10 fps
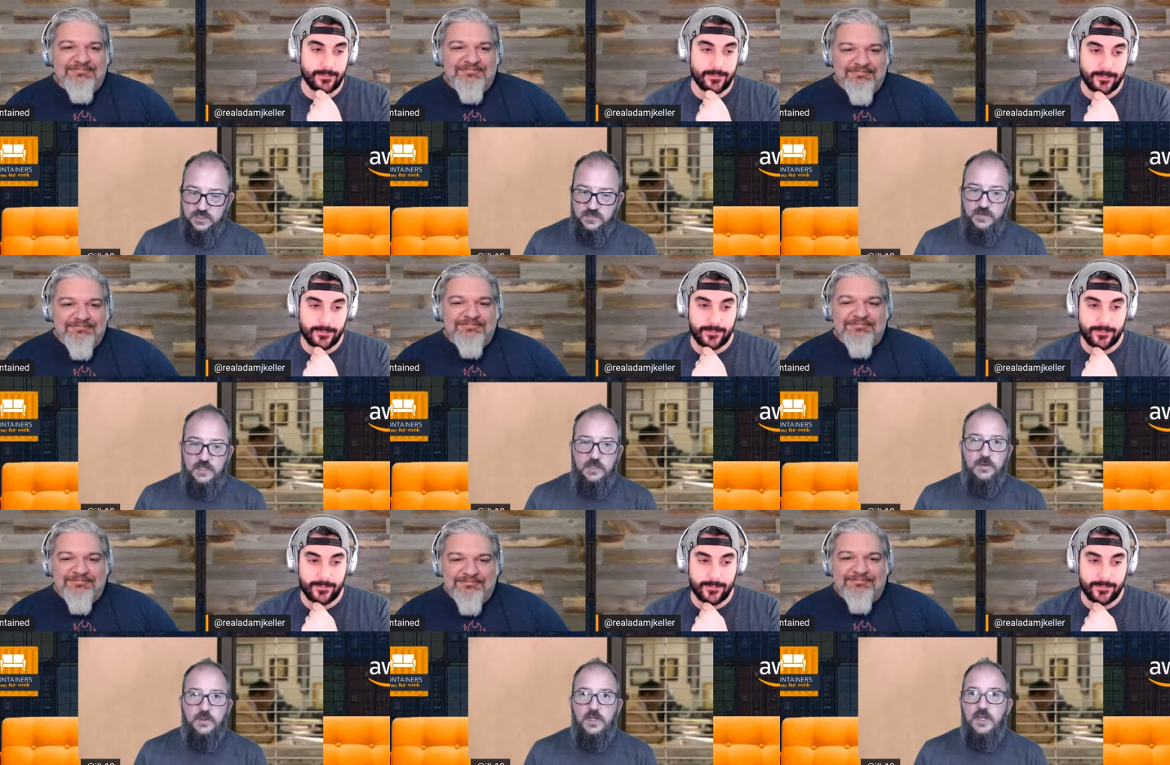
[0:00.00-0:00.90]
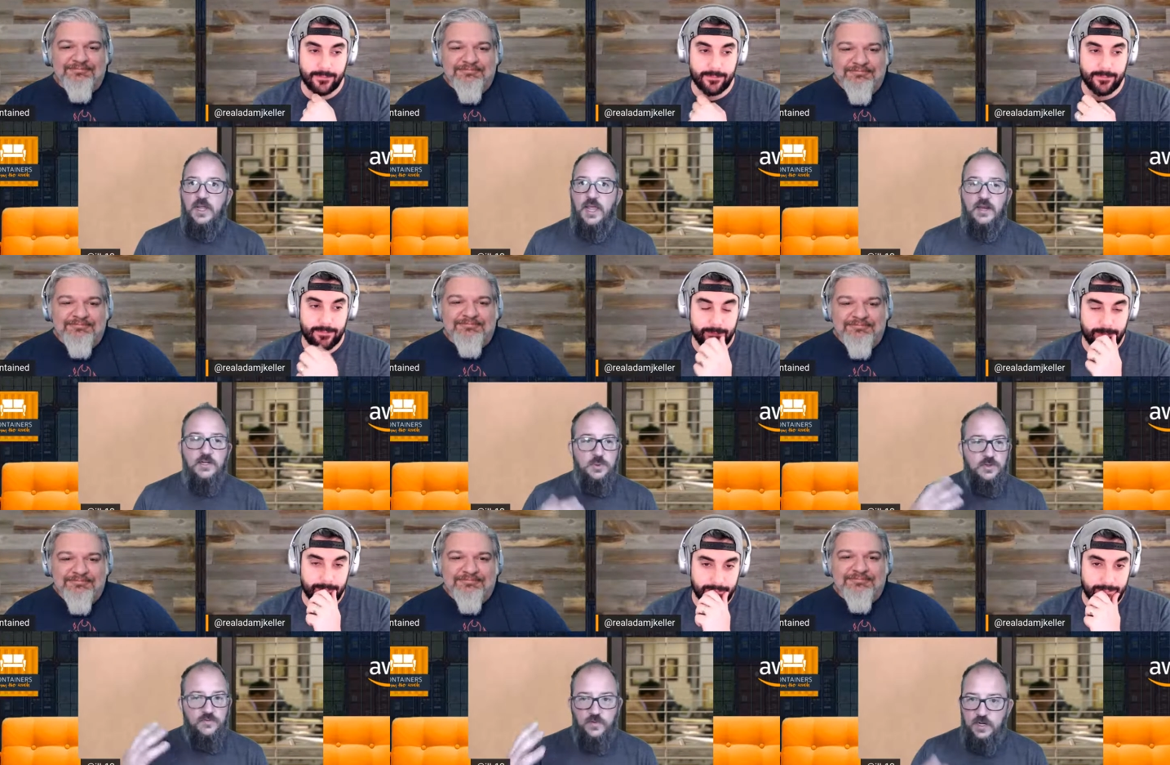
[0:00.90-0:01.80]
Speaker 1: available and
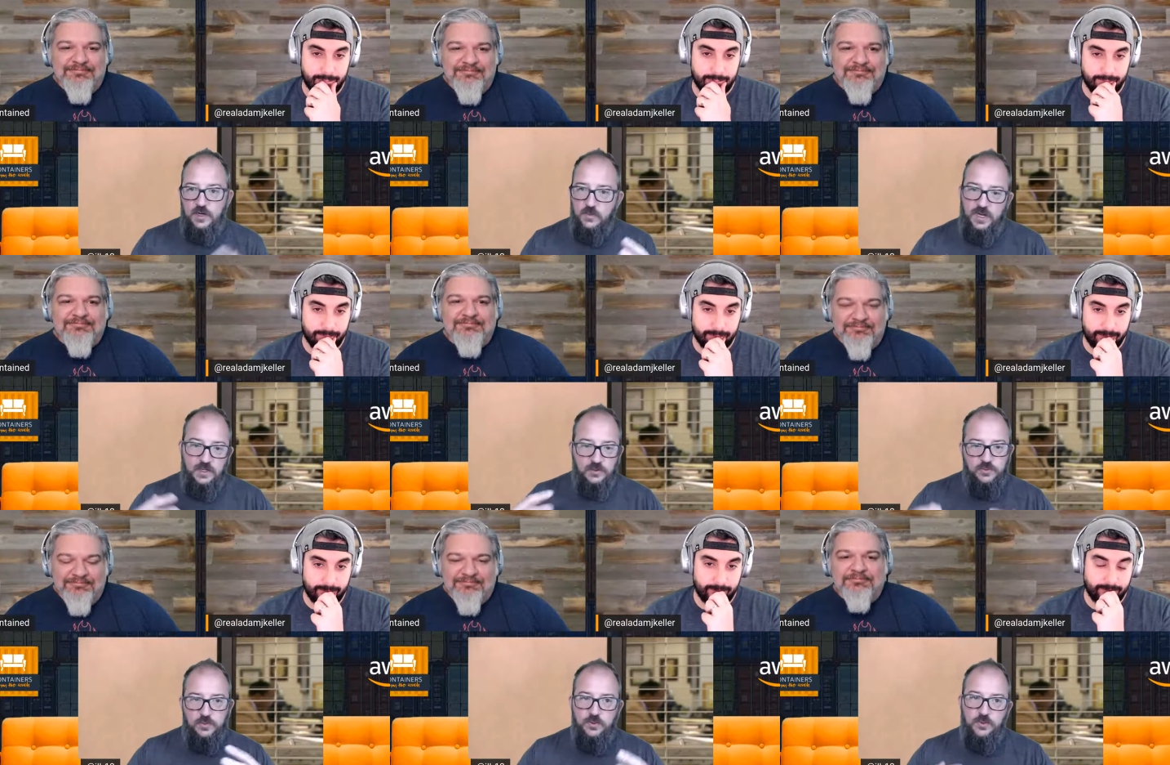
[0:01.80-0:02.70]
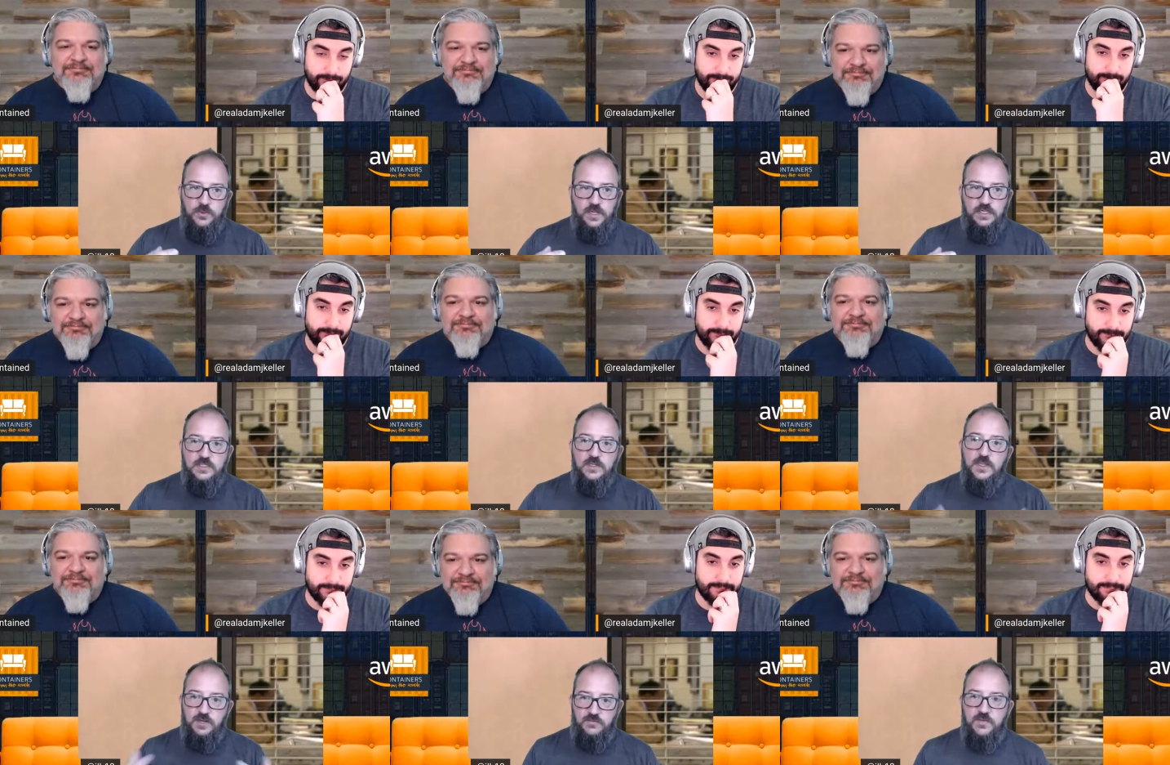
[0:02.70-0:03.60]
sort of iterating through until
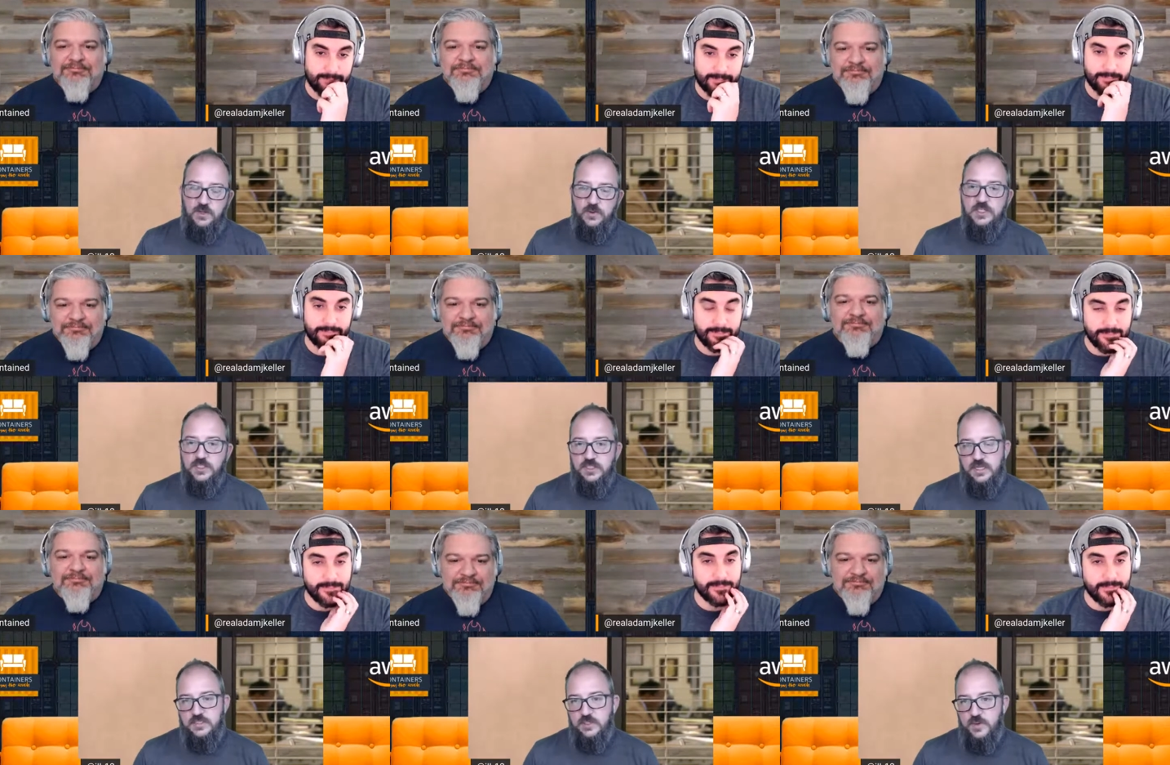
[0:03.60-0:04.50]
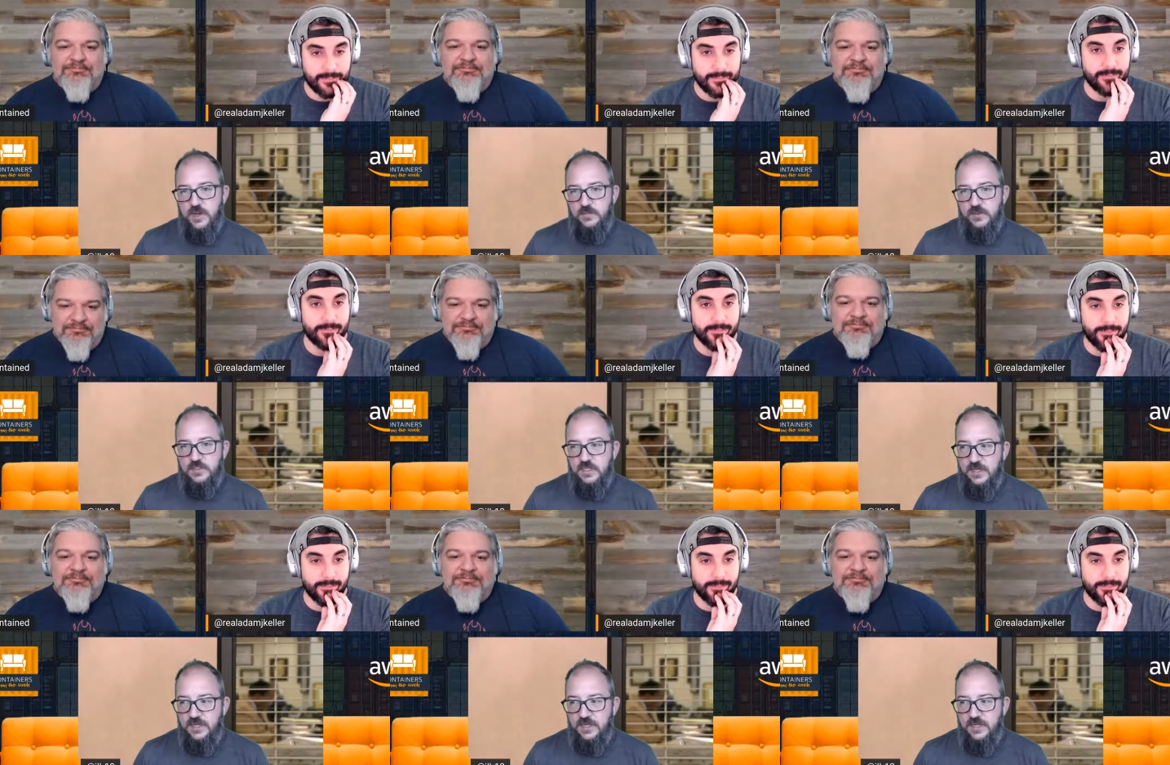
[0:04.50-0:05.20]
the configuration lands at the right place